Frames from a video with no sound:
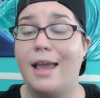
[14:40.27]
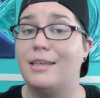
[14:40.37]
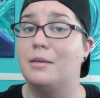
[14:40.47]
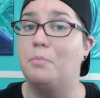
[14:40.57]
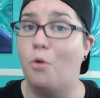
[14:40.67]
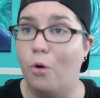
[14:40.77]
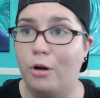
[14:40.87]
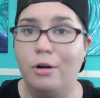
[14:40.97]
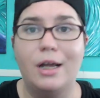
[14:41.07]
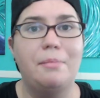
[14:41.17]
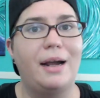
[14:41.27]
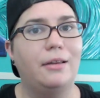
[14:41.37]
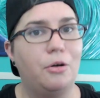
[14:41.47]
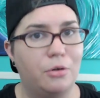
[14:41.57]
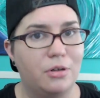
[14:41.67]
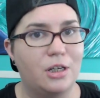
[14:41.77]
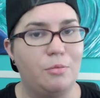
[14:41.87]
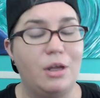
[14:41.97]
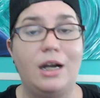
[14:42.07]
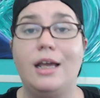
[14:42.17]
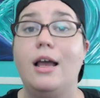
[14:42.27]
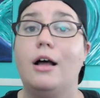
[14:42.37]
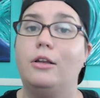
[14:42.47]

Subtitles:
a supporter in my locals community.